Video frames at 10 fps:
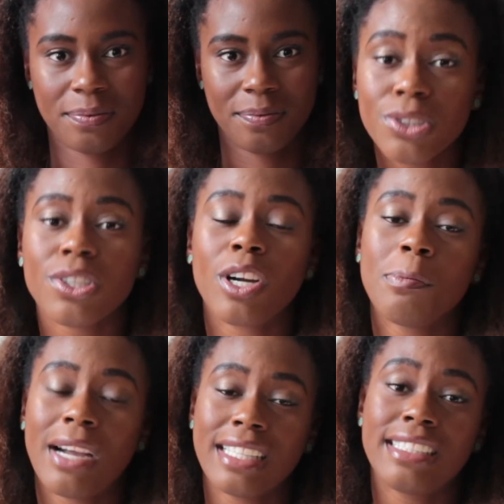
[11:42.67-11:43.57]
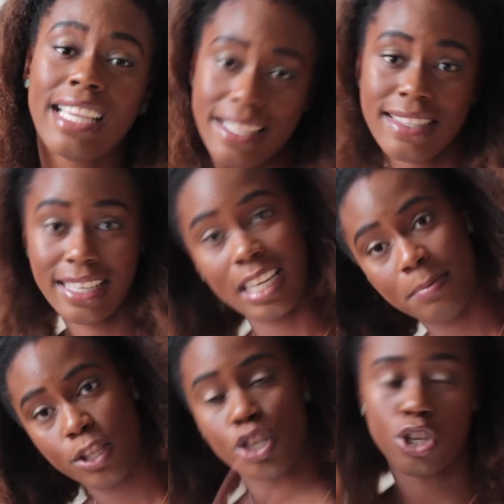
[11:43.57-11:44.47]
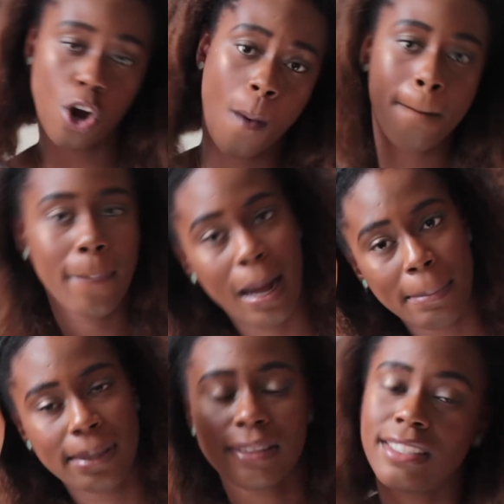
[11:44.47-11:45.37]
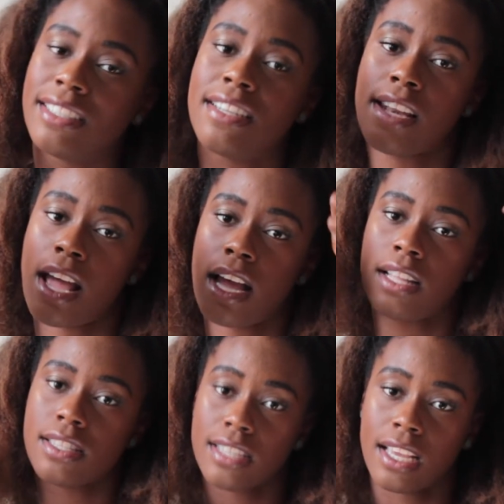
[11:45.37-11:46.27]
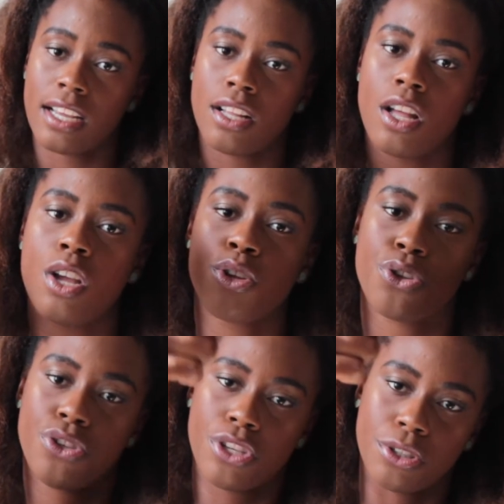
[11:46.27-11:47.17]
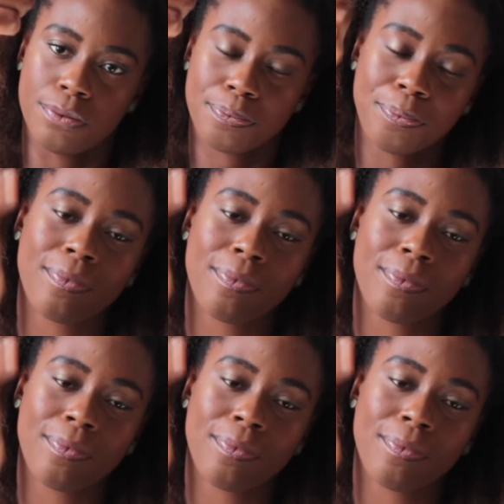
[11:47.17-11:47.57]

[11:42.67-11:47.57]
Those are my 10 tips your mama did not tell you.